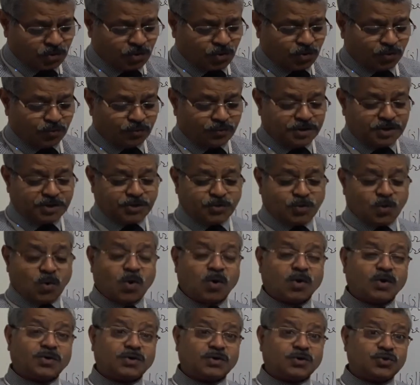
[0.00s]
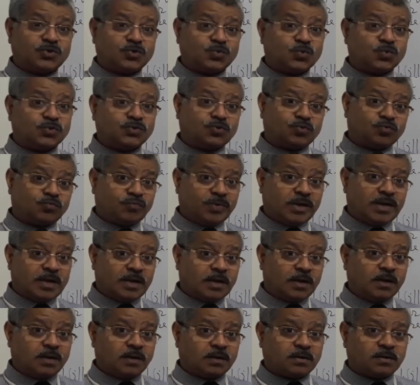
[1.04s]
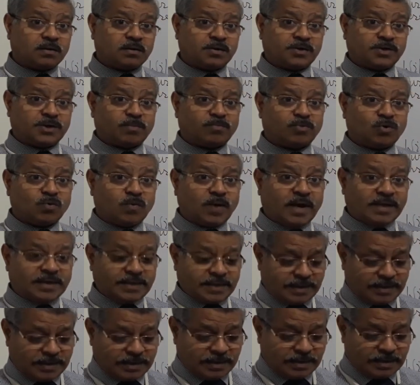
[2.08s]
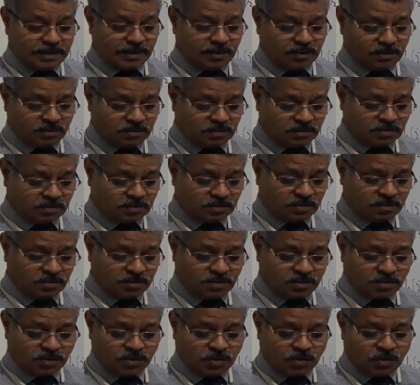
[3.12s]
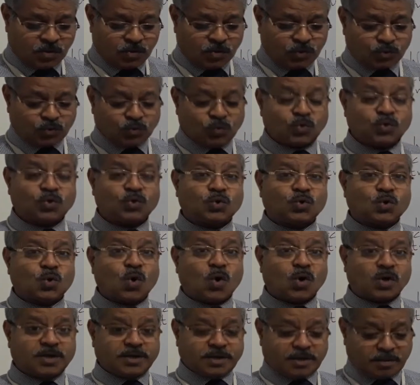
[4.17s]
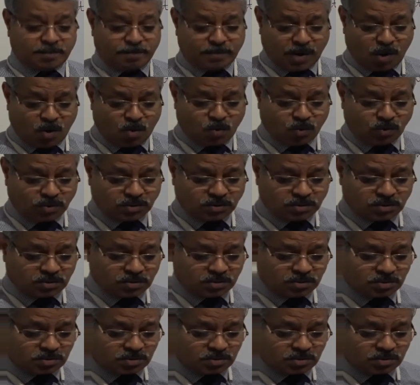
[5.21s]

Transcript: we don't use will, W-I-L-L, to talk about